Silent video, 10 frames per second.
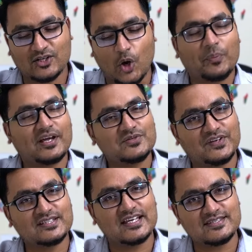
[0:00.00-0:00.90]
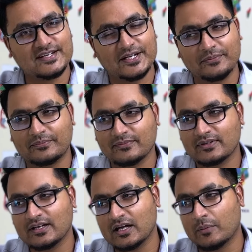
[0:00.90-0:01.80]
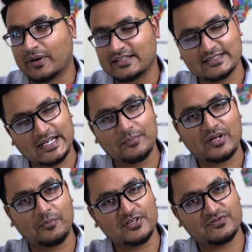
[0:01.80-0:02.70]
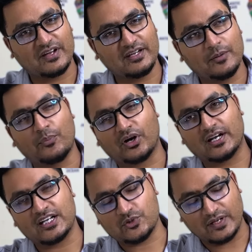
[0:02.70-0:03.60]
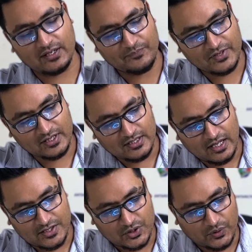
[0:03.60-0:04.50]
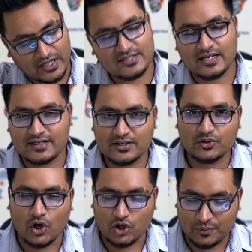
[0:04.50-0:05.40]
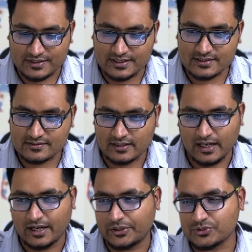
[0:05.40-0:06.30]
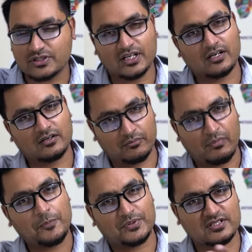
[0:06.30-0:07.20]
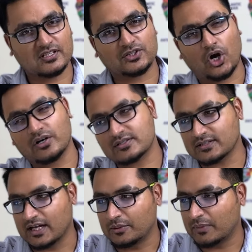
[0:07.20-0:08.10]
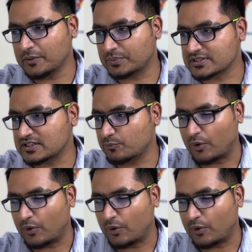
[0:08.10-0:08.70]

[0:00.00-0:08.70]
topic is very sensitive, but at the same time is very important as well. So I decided to talk over this and to share my personal thoughts and my personal